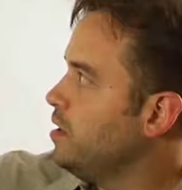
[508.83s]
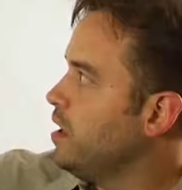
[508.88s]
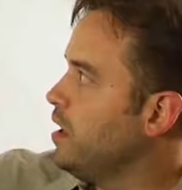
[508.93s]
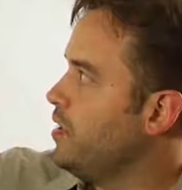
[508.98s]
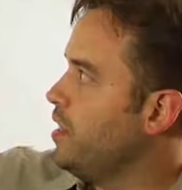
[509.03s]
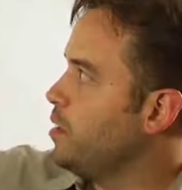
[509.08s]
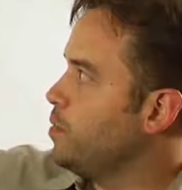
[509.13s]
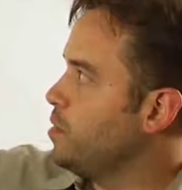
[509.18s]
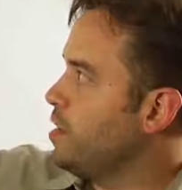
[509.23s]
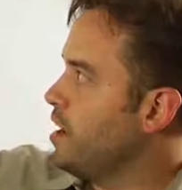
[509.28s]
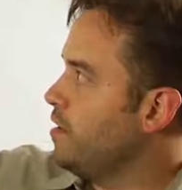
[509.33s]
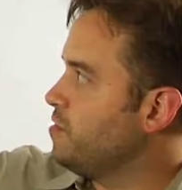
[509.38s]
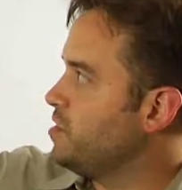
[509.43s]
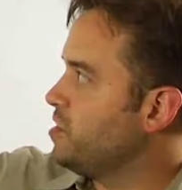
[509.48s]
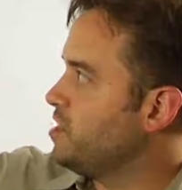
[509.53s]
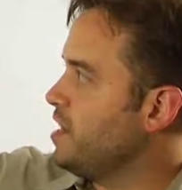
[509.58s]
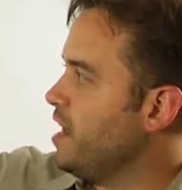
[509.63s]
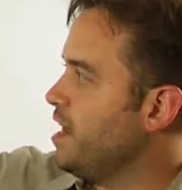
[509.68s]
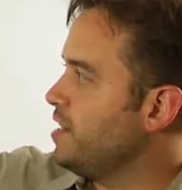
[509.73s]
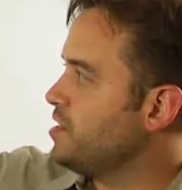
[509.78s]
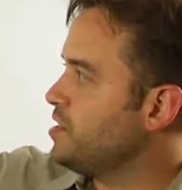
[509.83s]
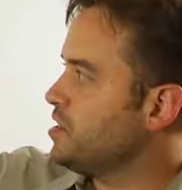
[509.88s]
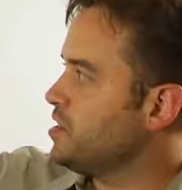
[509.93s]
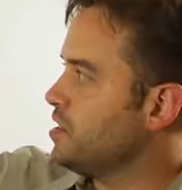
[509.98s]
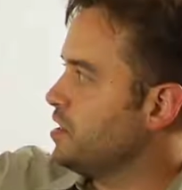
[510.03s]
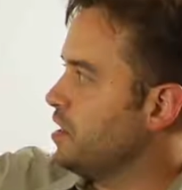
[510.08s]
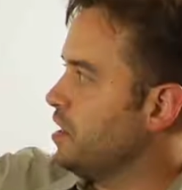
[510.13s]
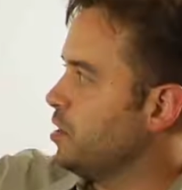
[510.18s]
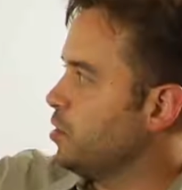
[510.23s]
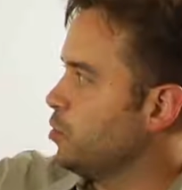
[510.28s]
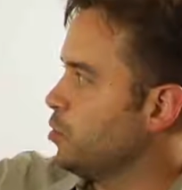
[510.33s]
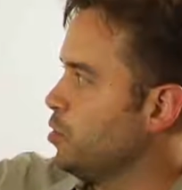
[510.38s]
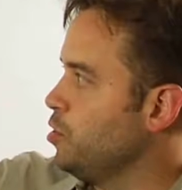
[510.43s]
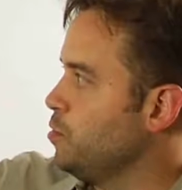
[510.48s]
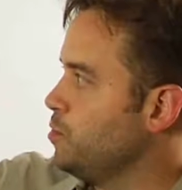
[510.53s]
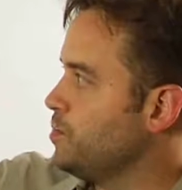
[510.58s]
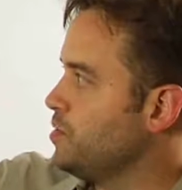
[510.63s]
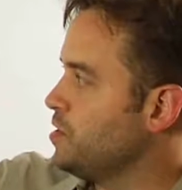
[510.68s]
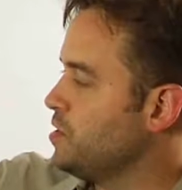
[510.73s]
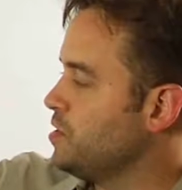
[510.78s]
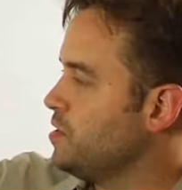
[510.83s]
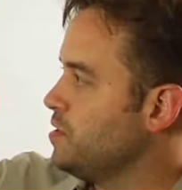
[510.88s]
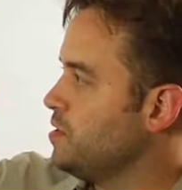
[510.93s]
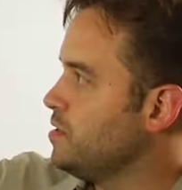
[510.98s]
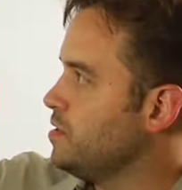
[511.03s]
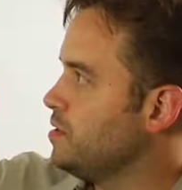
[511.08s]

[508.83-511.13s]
And then we have sets and groups,